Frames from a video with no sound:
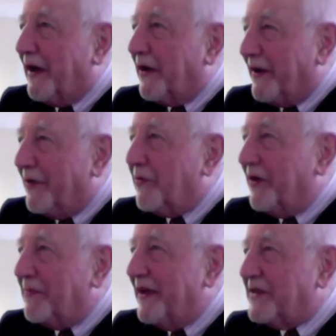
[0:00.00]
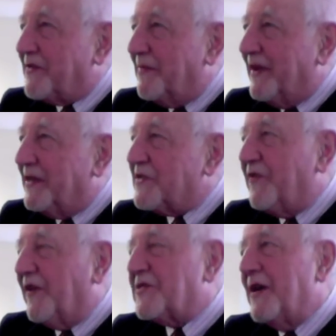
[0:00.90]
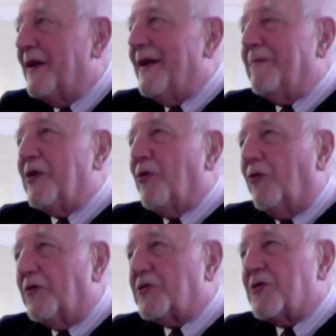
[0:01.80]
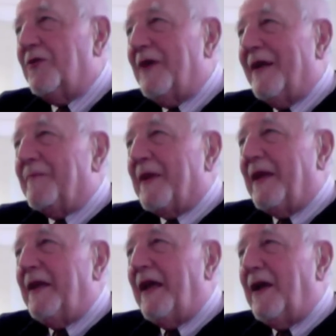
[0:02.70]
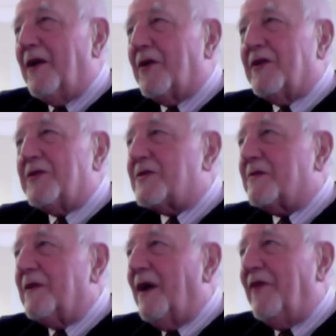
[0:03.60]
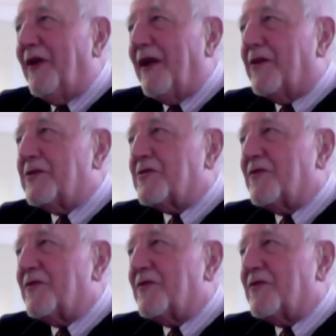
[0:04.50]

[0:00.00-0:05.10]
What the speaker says: It's true not only at the constitutional area where it makes the biggest fuss,